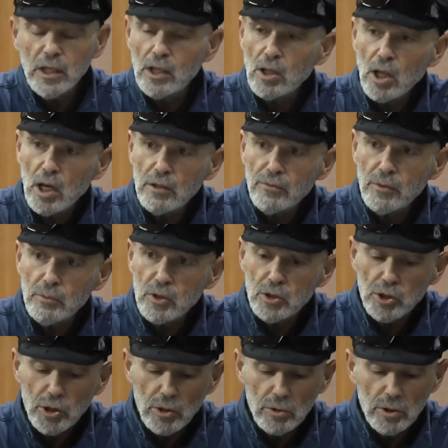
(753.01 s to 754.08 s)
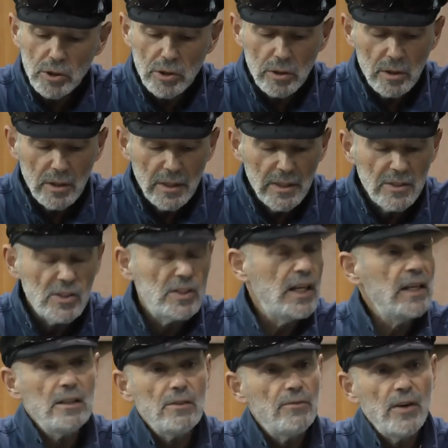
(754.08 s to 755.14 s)
cloth from the church,
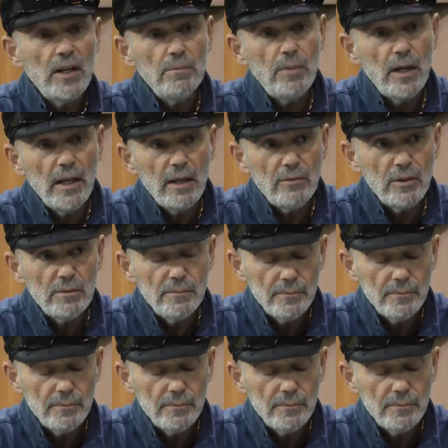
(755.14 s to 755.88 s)
sanctified by heaven.